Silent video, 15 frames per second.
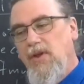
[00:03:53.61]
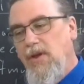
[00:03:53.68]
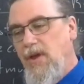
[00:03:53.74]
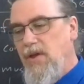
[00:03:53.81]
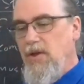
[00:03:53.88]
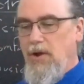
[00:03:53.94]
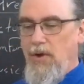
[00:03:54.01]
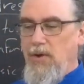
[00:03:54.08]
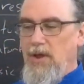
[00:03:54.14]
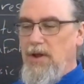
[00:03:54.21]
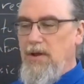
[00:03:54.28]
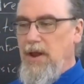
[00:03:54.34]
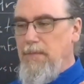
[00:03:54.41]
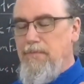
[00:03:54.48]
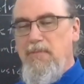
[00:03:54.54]

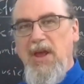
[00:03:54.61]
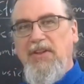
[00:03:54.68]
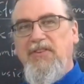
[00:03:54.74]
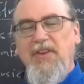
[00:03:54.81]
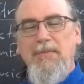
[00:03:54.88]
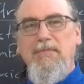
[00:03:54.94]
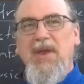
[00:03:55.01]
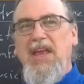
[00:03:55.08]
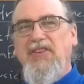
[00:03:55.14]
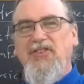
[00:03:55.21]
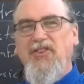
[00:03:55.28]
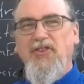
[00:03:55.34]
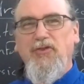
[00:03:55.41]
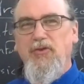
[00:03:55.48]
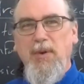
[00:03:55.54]
in bits and
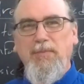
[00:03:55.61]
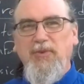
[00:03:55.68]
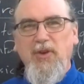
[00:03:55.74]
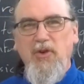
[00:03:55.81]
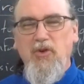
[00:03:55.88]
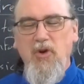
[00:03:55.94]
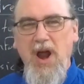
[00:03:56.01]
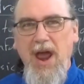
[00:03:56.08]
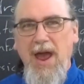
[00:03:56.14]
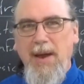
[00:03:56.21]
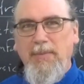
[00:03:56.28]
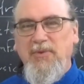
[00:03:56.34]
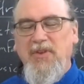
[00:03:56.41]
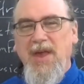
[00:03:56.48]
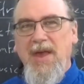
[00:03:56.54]
pieces, drips and
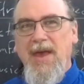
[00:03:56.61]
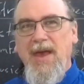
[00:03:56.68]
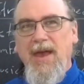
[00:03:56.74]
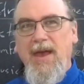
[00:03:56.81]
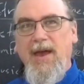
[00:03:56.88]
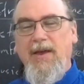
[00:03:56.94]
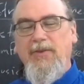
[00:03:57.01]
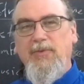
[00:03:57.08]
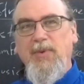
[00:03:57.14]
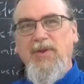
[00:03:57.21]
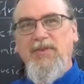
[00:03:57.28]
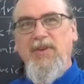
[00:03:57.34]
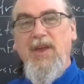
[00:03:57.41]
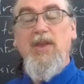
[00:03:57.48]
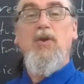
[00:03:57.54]
drabs, as we say.